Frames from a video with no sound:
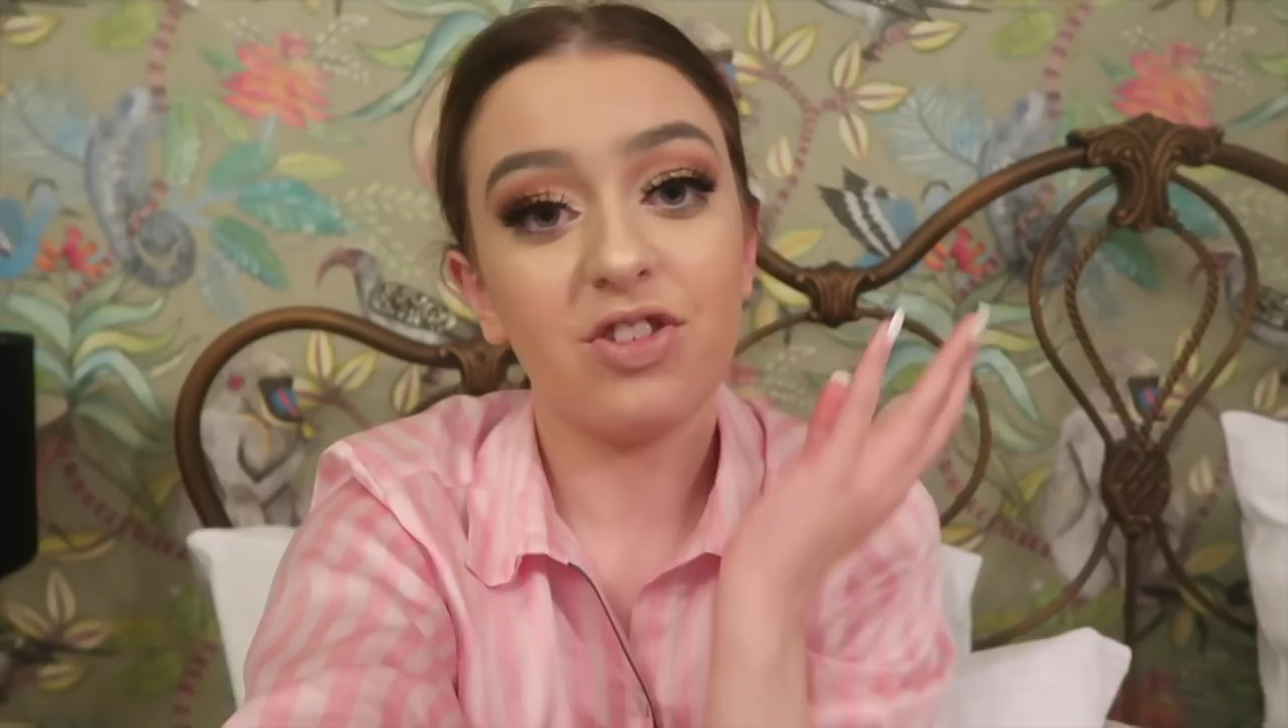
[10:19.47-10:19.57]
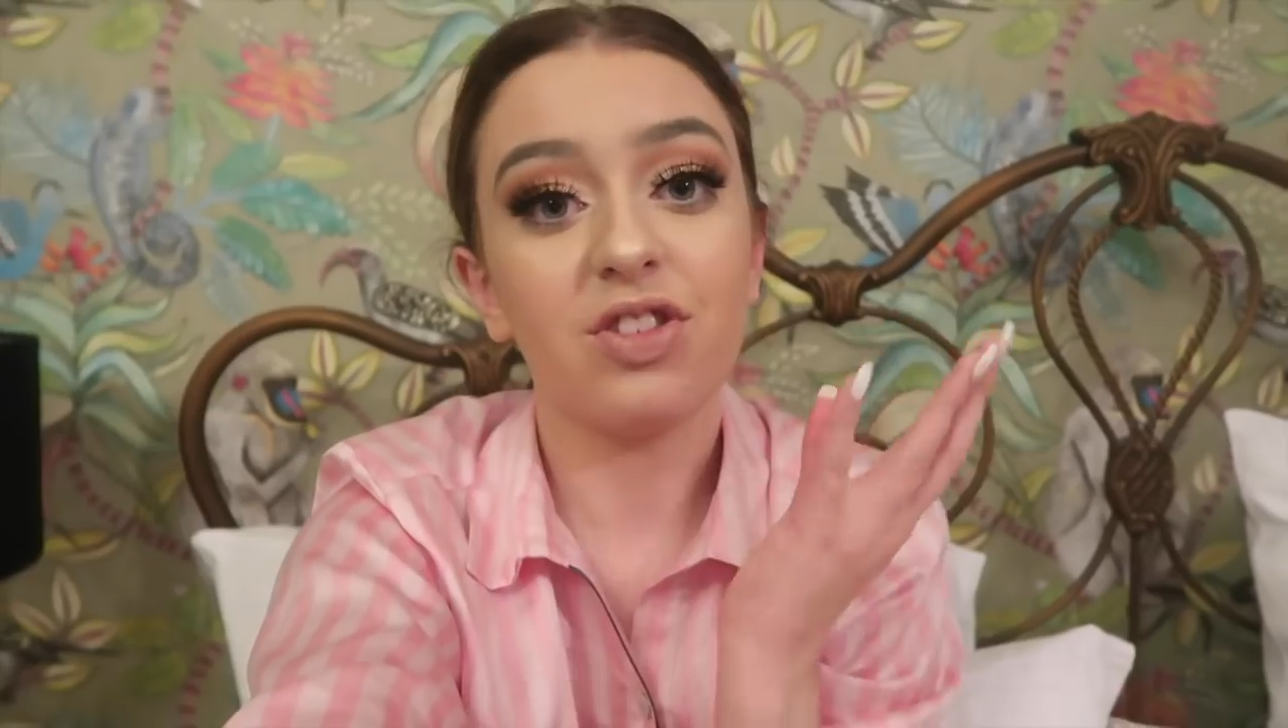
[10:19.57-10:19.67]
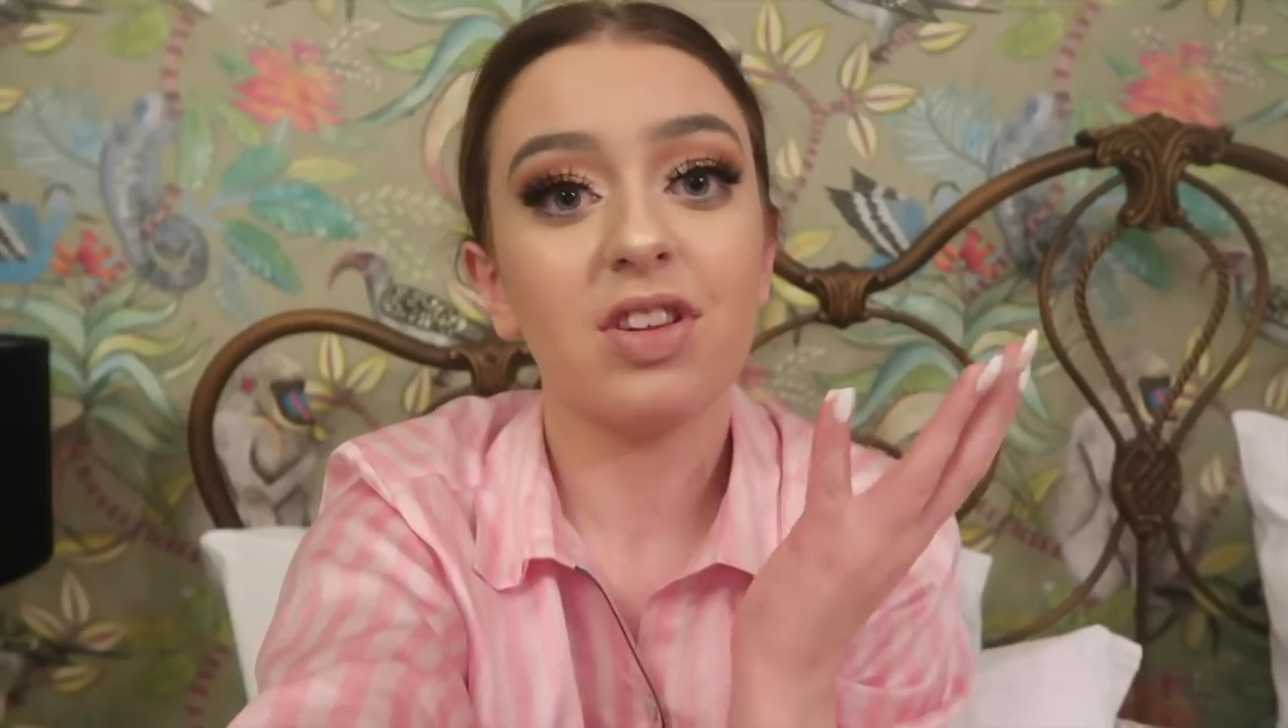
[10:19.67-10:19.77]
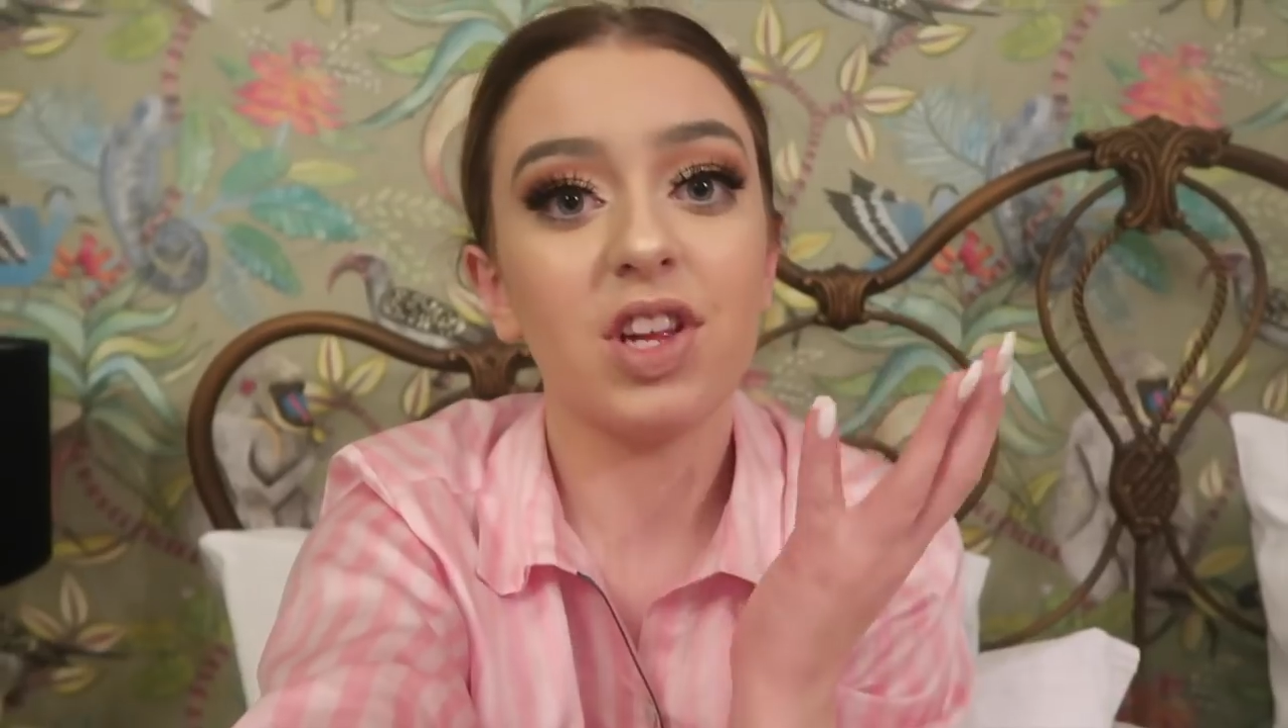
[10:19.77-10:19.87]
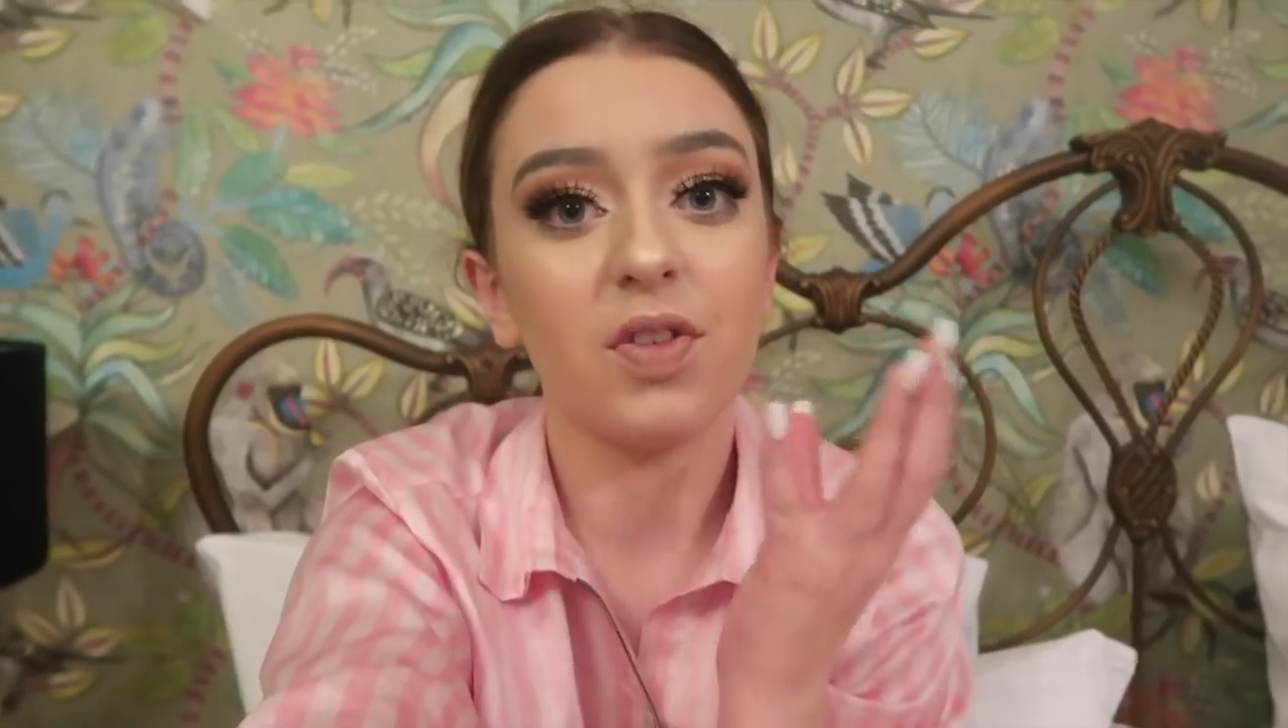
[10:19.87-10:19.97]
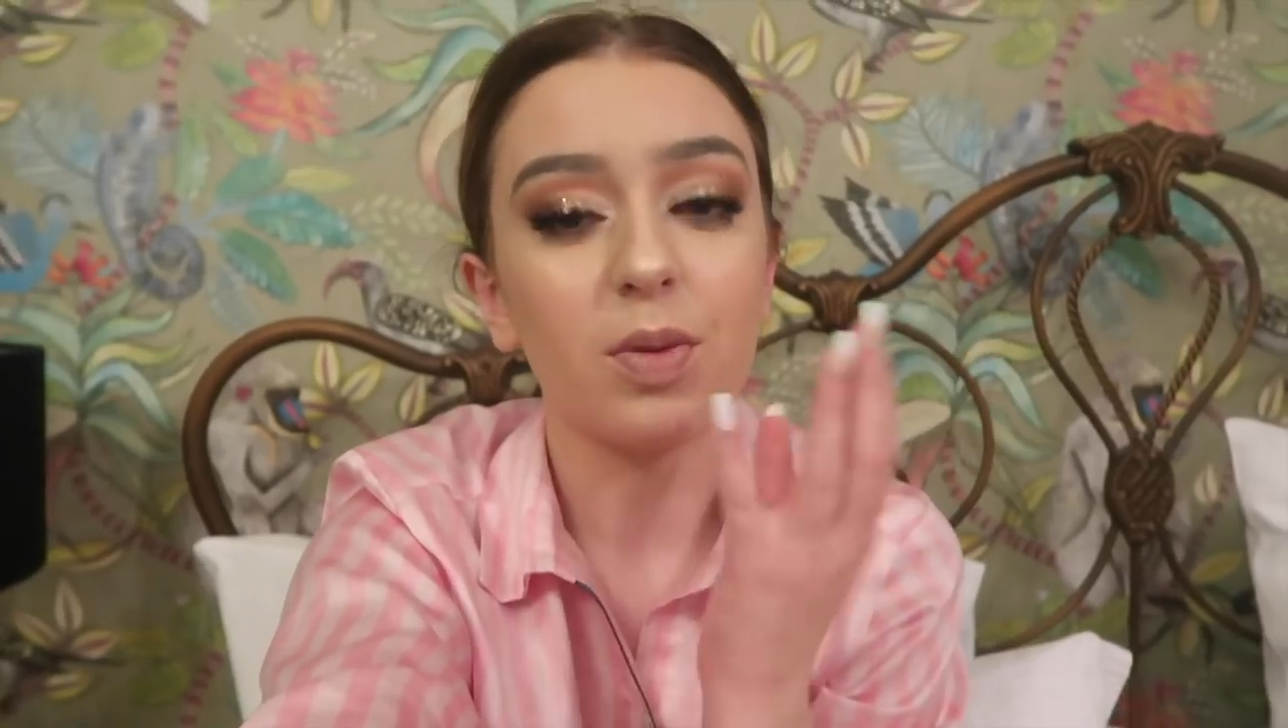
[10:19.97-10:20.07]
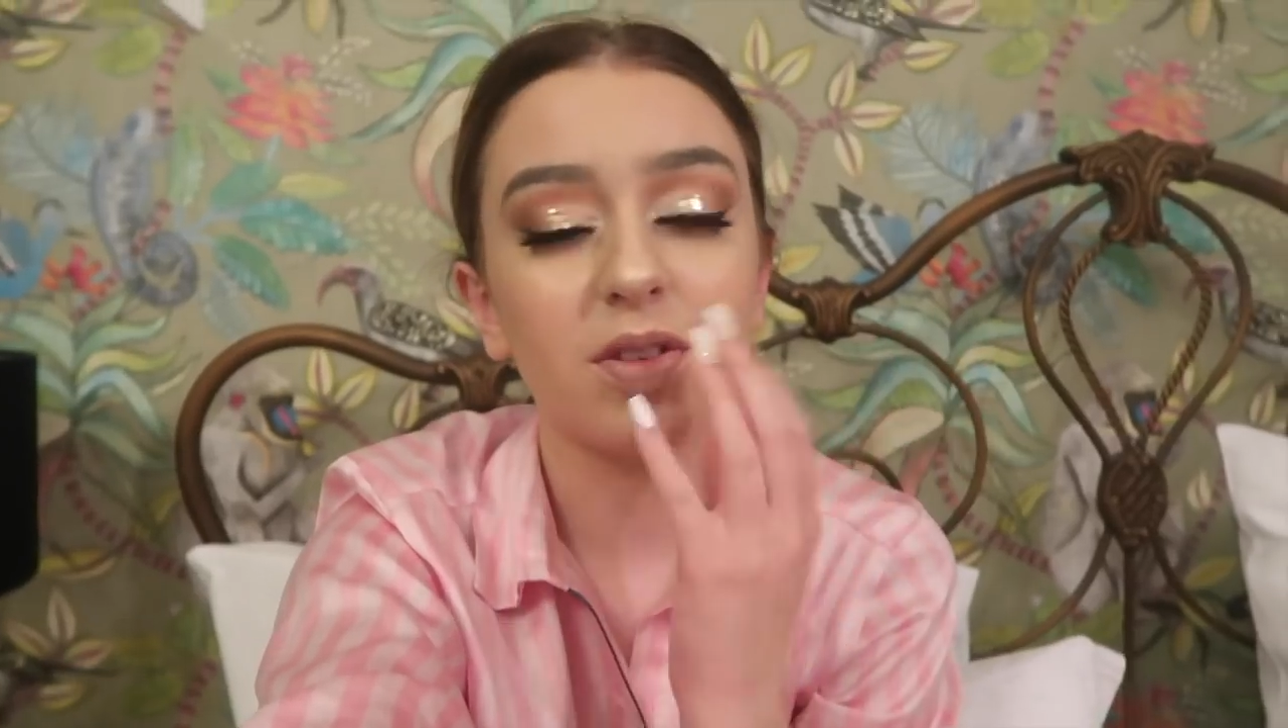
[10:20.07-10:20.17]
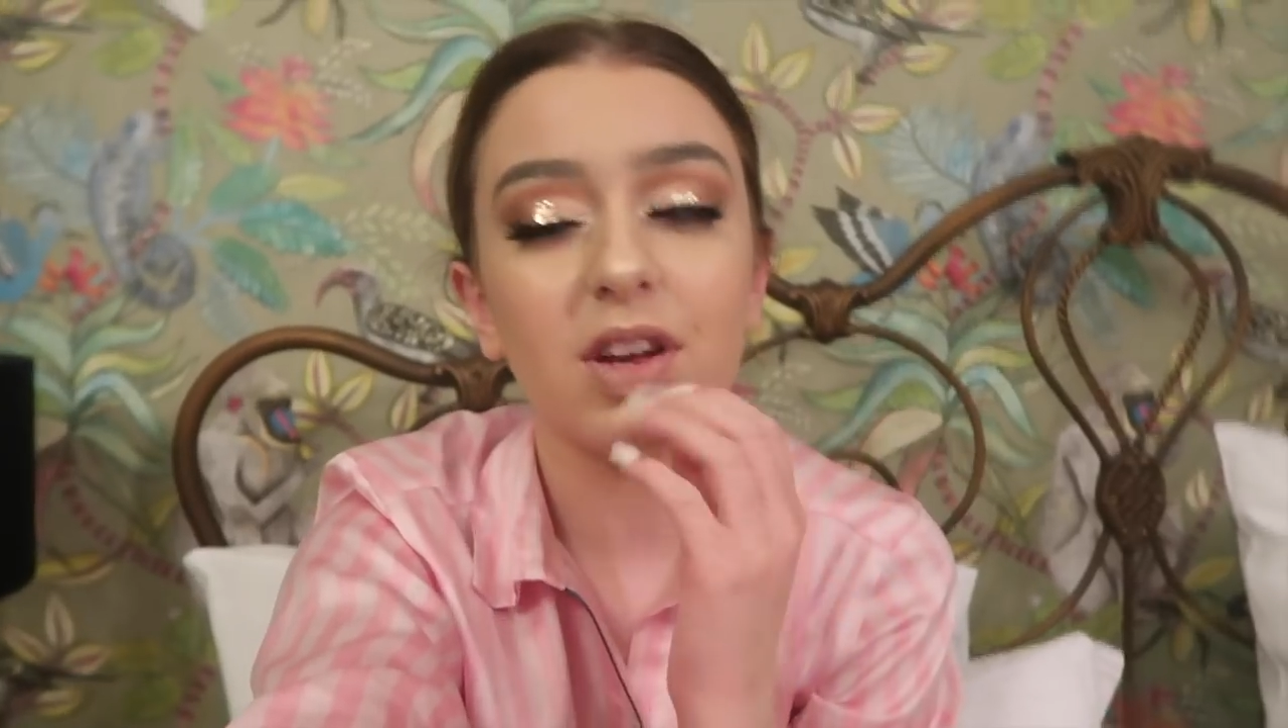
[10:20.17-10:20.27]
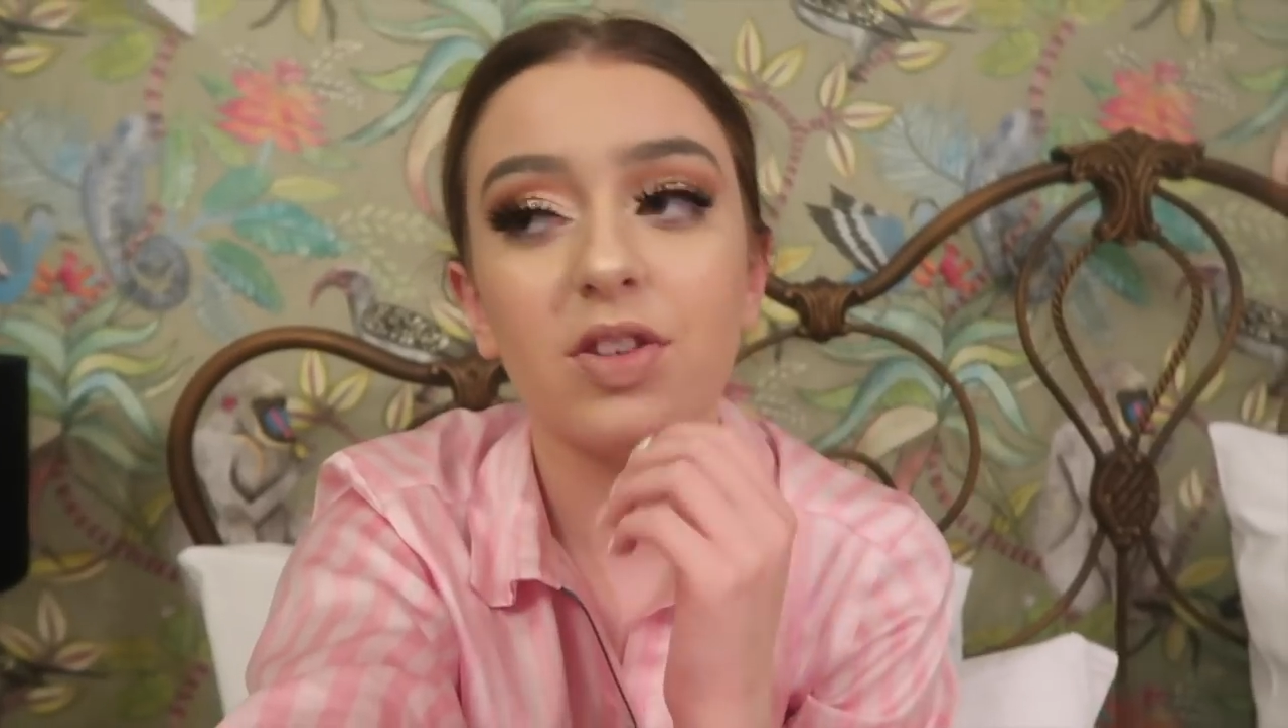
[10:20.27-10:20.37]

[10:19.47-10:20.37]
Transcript: It's just because it's Vlogmas,